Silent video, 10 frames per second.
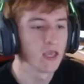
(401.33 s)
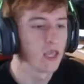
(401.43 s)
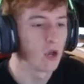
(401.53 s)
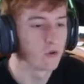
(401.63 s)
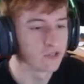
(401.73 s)

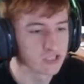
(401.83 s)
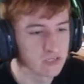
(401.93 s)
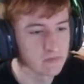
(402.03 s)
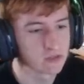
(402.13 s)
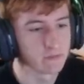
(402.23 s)
And what it
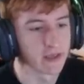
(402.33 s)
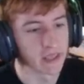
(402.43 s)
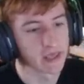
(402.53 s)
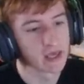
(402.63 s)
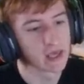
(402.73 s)
seems to
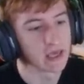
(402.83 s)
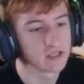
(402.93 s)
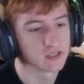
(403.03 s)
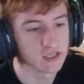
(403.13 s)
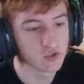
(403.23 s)
be
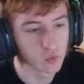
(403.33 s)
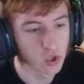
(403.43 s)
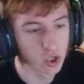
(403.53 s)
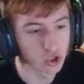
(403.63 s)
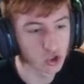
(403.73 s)
is these
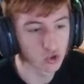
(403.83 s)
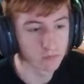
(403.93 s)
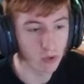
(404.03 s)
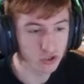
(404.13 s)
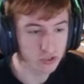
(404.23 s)
words could
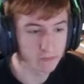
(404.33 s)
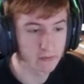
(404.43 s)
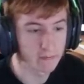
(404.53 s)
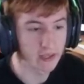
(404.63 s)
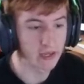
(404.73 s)
possibly
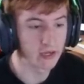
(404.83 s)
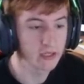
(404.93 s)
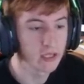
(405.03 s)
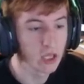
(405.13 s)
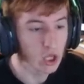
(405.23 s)
mean
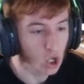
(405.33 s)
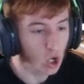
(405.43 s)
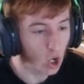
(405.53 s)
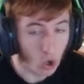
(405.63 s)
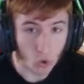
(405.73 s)

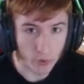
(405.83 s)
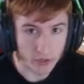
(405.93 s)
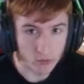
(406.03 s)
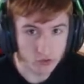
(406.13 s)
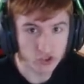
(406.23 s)
Hot
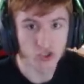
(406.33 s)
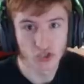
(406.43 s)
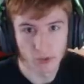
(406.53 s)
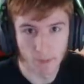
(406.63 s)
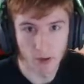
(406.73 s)
Wheels,
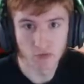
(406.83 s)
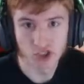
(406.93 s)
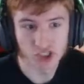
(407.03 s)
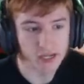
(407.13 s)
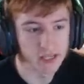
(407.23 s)
the Bone
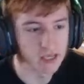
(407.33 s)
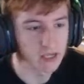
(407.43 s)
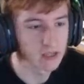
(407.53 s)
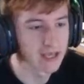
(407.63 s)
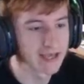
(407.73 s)
Shaker,
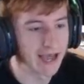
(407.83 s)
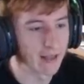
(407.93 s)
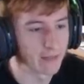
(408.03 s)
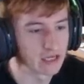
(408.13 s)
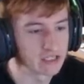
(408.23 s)

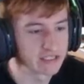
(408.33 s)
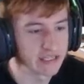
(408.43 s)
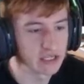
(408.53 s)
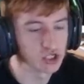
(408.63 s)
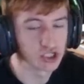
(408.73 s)
and then
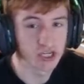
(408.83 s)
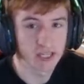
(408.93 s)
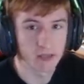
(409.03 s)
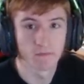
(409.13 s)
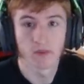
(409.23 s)

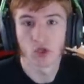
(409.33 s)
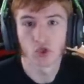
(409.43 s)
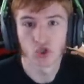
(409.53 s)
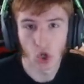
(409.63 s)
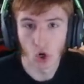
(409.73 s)
TG,
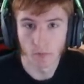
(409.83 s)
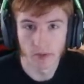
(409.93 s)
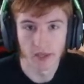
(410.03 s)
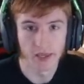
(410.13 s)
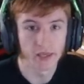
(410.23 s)
Top
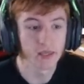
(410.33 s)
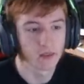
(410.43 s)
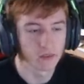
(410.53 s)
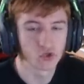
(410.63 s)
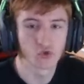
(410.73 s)
Gear,
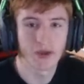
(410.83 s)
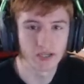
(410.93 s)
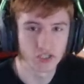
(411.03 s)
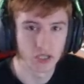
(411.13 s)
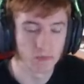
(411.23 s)
the
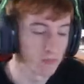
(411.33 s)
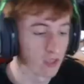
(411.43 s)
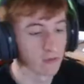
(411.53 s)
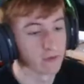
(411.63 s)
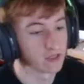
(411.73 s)
tractor.
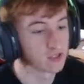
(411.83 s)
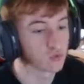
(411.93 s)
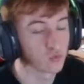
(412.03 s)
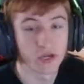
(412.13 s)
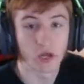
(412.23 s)
Because as
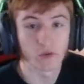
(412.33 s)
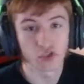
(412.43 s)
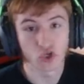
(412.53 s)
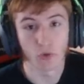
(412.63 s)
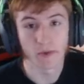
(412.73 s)
we know, the
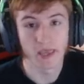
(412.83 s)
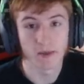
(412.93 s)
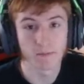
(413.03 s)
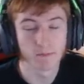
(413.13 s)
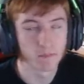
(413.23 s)
Top
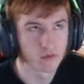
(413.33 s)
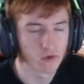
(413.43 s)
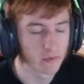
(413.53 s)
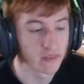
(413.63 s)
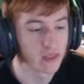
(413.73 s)
Gear,
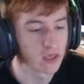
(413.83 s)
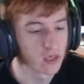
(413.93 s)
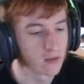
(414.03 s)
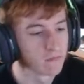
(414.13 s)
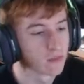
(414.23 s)
sorry, the
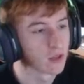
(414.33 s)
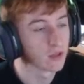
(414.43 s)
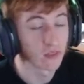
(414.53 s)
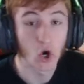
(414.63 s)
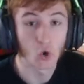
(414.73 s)
uh,
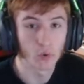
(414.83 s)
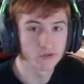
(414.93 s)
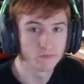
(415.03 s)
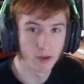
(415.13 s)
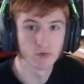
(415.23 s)
the Hot Wheels
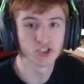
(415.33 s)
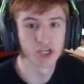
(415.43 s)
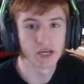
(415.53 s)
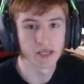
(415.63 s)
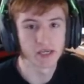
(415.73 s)
Bone
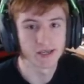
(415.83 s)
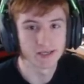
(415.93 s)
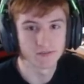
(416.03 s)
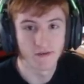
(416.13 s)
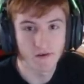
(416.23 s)
Shaker
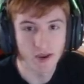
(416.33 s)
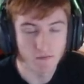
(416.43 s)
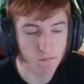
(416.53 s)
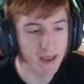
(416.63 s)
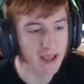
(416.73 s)
is very
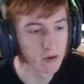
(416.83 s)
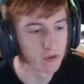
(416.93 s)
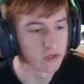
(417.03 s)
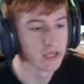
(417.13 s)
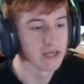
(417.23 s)

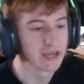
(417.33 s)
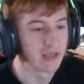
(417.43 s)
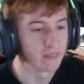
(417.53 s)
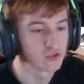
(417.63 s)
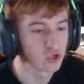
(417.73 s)
overpowered,
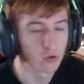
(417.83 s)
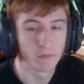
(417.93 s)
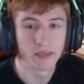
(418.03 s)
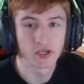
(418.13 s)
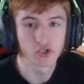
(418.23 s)
and the Top
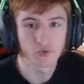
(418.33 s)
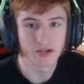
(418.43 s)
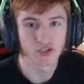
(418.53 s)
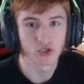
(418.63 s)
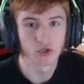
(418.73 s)
Gear
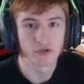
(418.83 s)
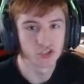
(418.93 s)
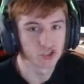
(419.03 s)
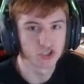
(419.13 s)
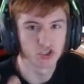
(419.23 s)
tractor is
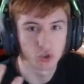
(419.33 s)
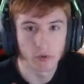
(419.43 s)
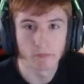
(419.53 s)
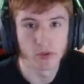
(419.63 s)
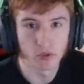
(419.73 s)
just too
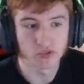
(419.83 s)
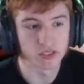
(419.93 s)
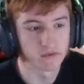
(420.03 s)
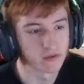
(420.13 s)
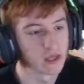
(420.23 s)

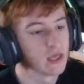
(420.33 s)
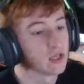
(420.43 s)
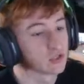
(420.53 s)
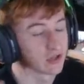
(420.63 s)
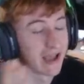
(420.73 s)
abusive.
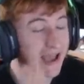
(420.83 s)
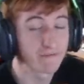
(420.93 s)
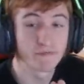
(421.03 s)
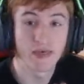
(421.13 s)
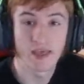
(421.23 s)
So
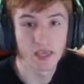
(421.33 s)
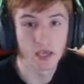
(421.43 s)
have they